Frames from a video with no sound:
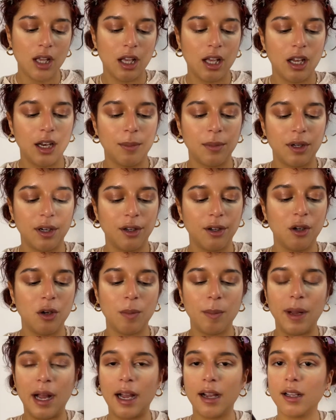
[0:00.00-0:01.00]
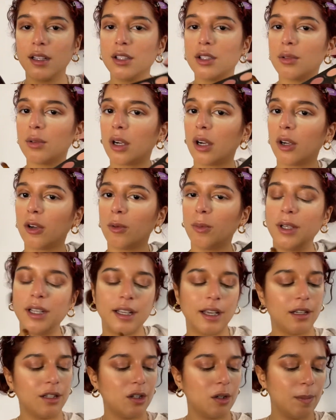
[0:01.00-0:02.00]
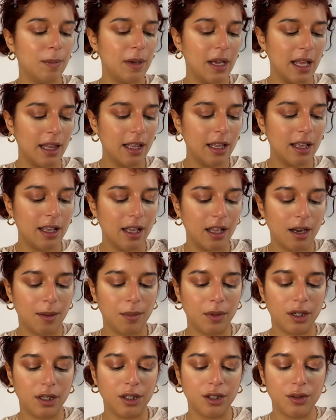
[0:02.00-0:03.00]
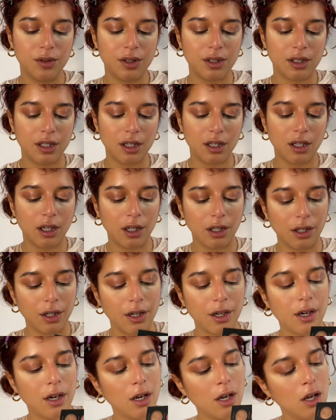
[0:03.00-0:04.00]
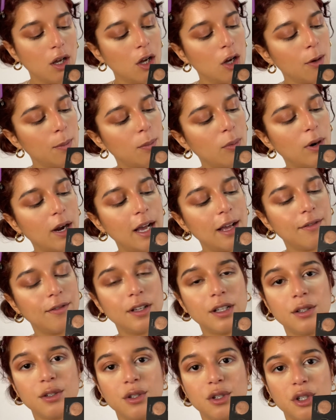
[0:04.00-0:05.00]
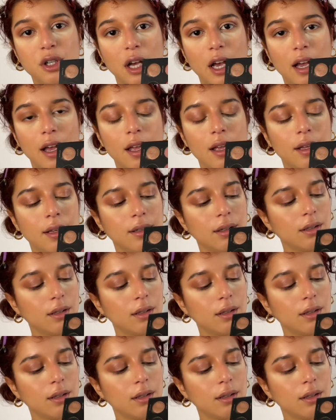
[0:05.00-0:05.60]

and I'm gonna go back into our Weekender palette and I'm gonna use the color Private Jet.